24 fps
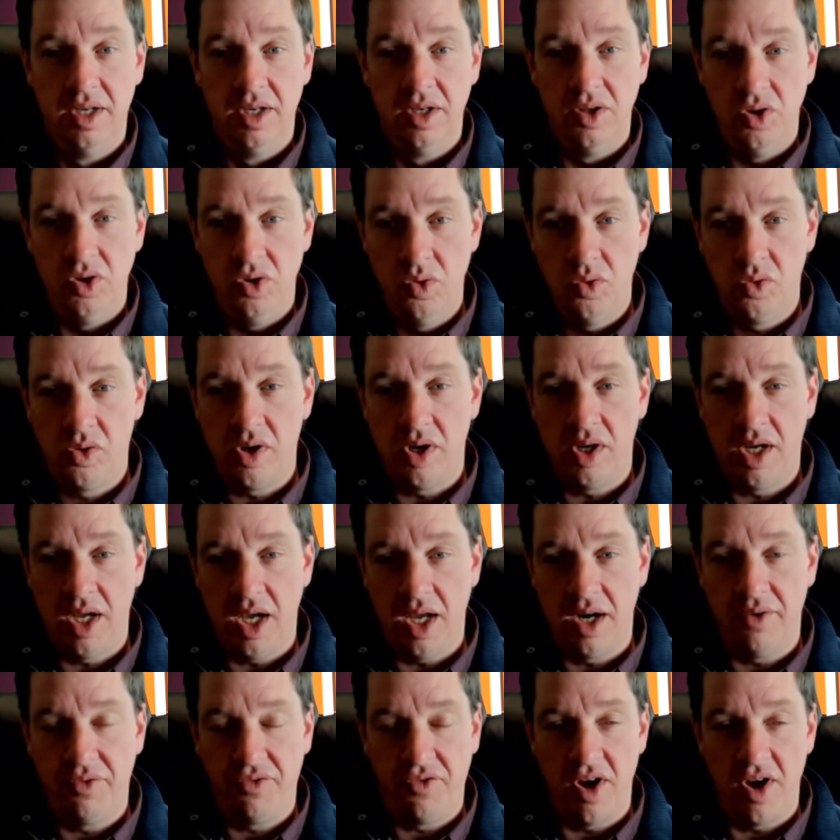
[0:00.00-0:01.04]
You could get
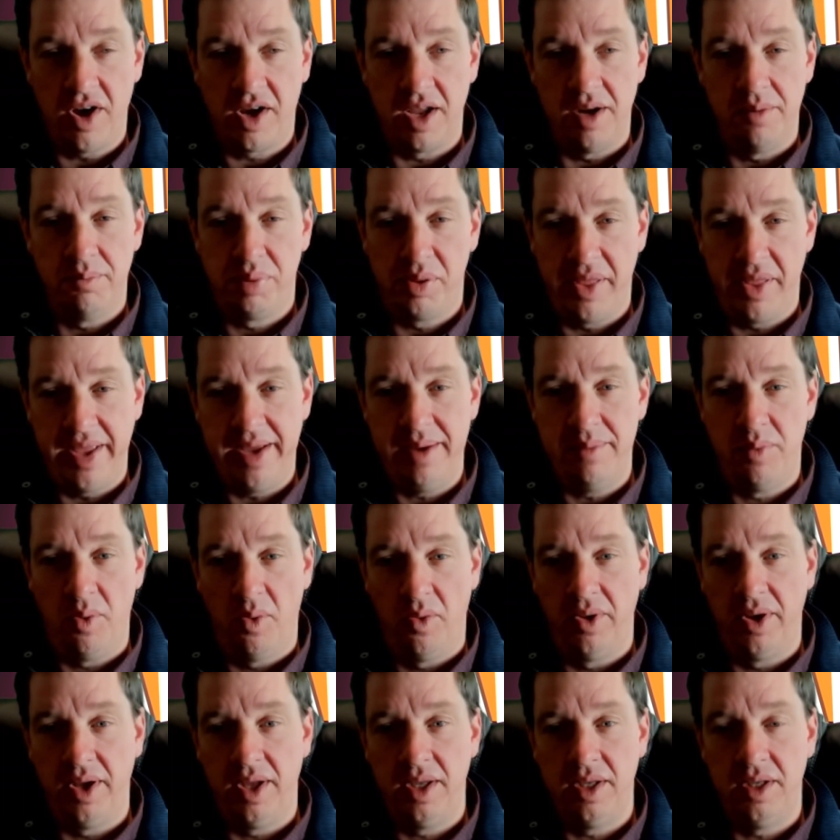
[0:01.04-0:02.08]
a fucking
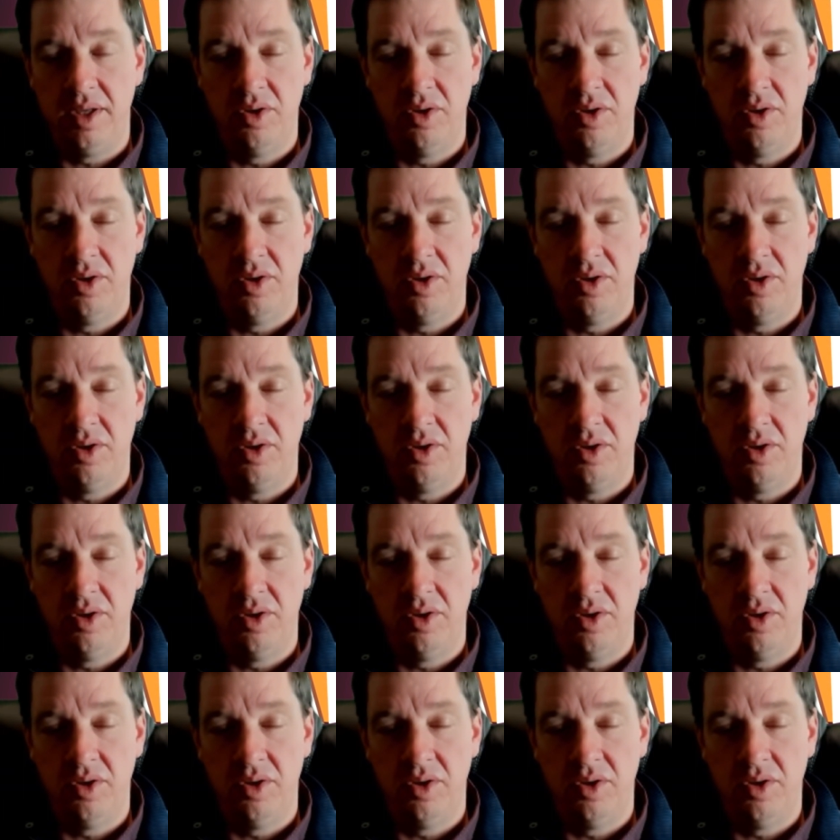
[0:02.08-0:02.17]
Playboy